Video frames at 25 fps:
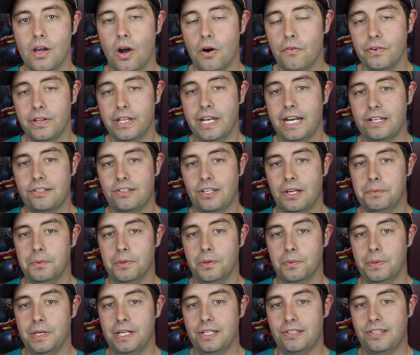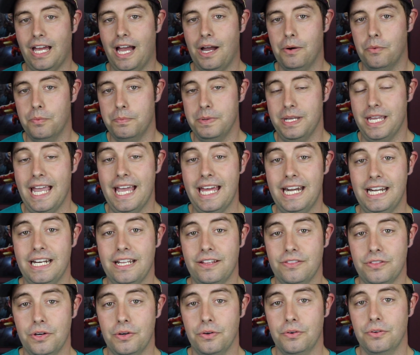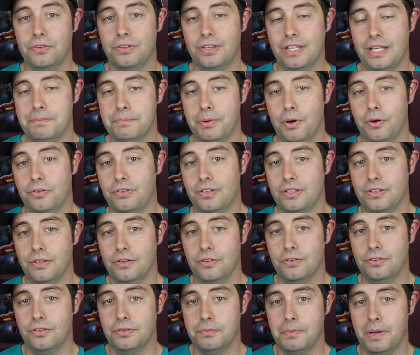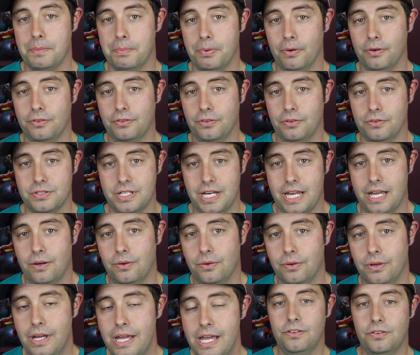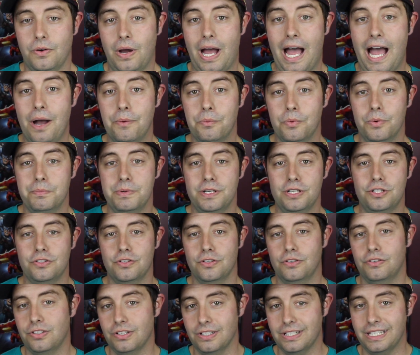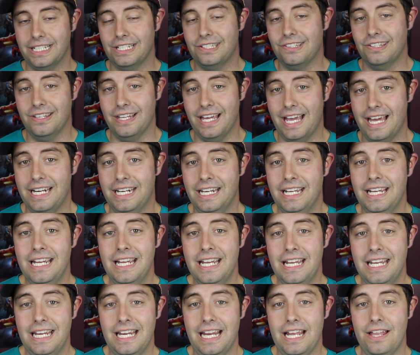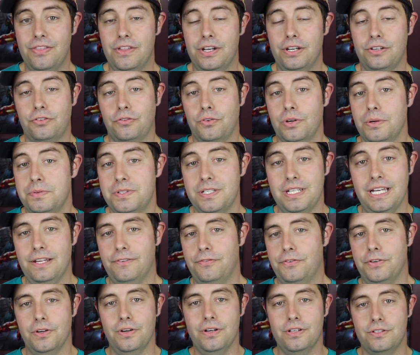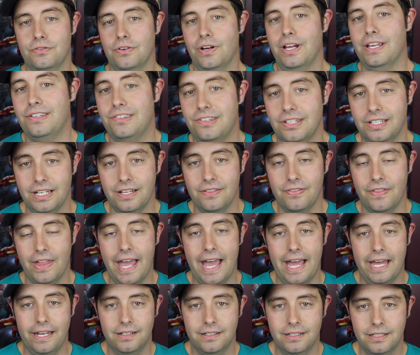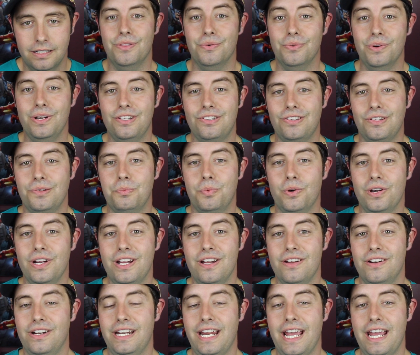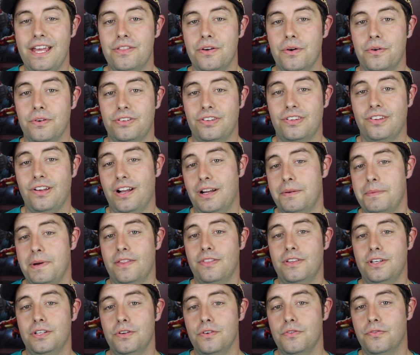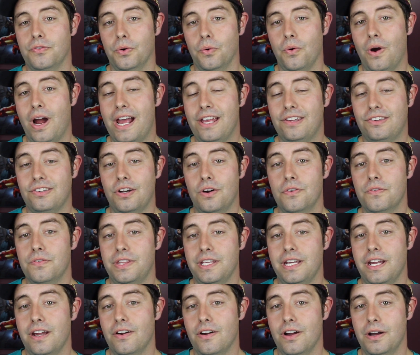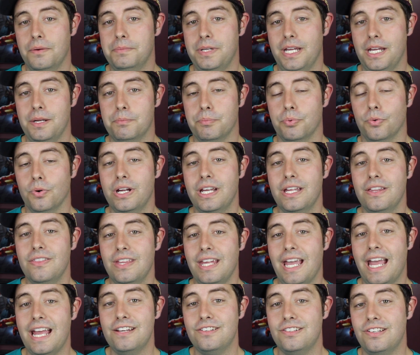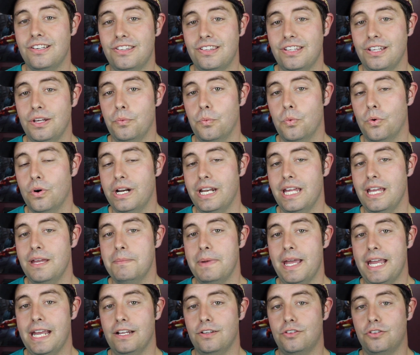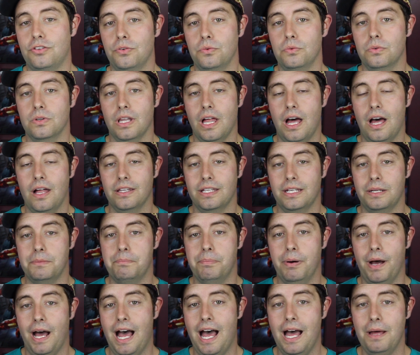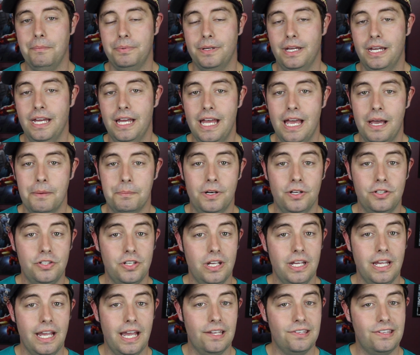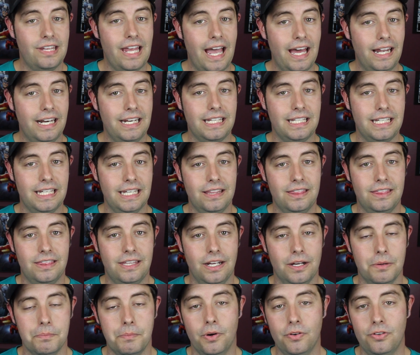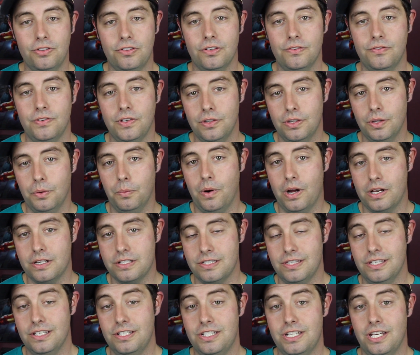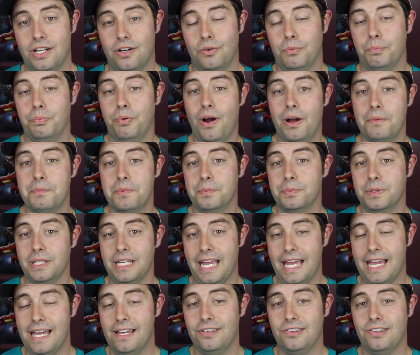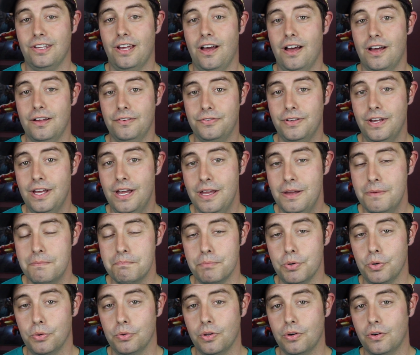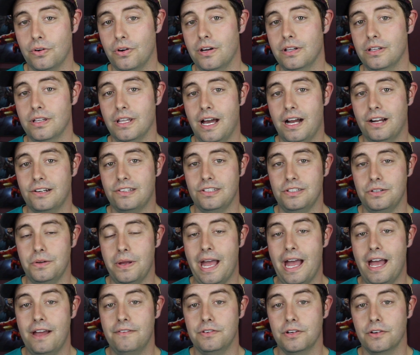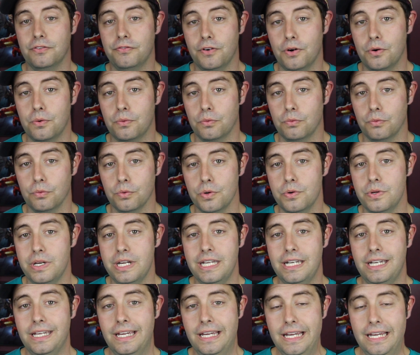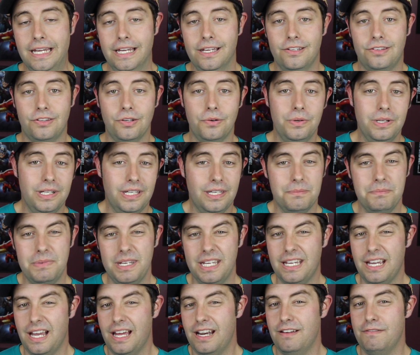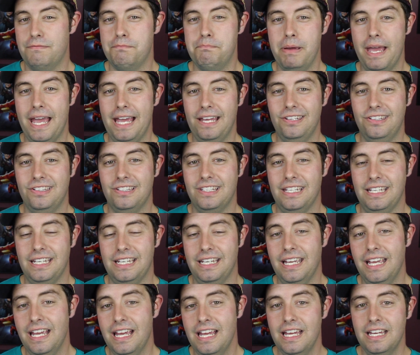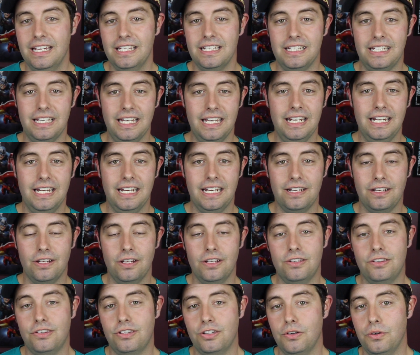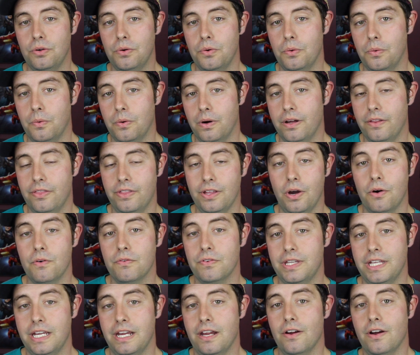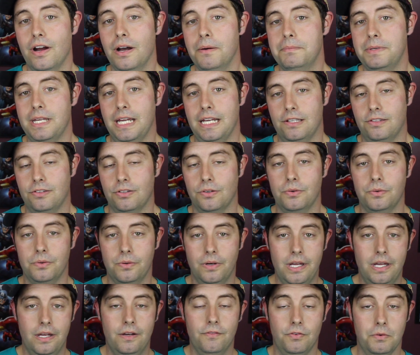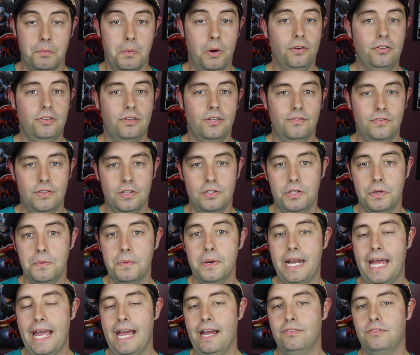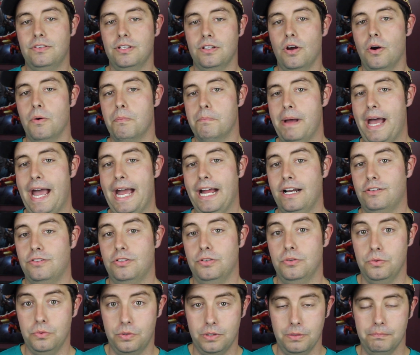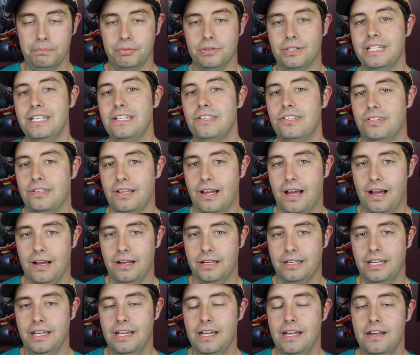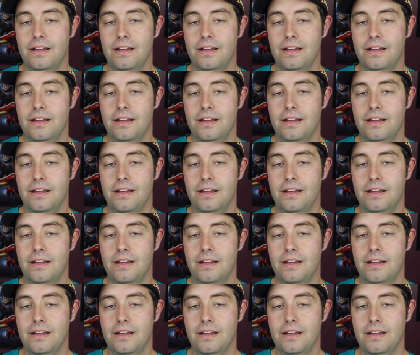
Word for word: Over the next couple of weeks, I will be editing those and posting those to my personal channel. So I will be sure to link to that in the description if you're interested in that. The reason we're here today though is to talk about the new Verizon over-the-air update bringing the HTC One M8 to Lollipop. I'm going to show you guys how to get there. Most of you that watch this channel are probably S off, bootloader unlocked, and you have your phone rooted. So it can be kind of pesky getting to the over-the-air update. So for most of you, you would have to go back to complete stock